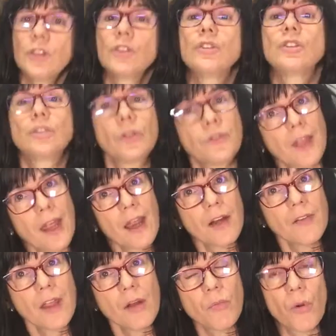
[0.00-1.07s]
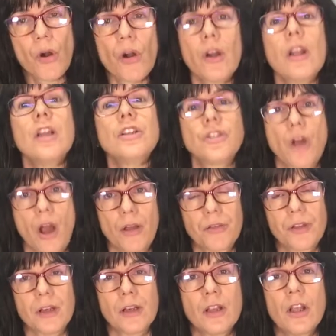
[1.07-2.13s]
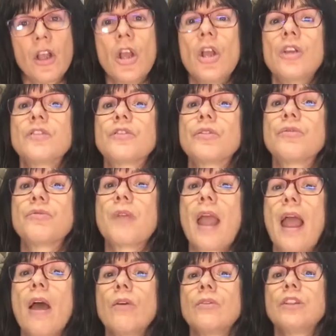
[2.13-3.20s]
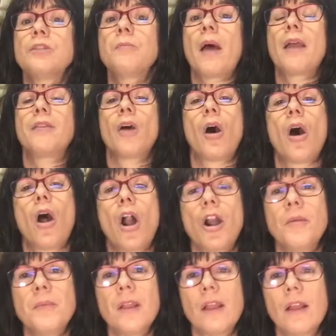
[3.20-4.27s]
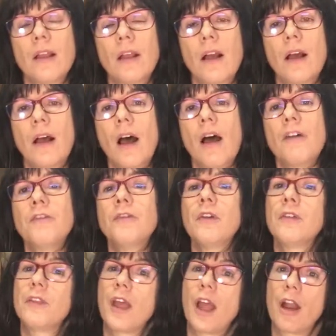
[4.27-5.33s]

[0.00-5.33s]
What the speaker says: So there they were in Dothan, surrounded by the army of the